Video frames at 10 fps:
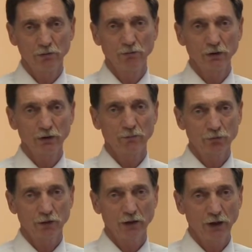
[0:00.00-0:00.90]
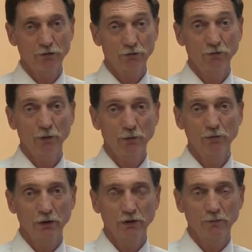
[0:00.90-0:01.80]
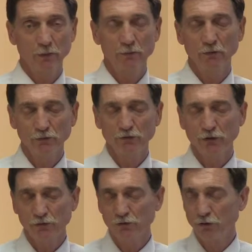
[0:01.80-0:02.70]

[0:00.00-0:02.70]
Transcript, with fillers: We'll get them printed out to you. Maybe we'll get to people in church.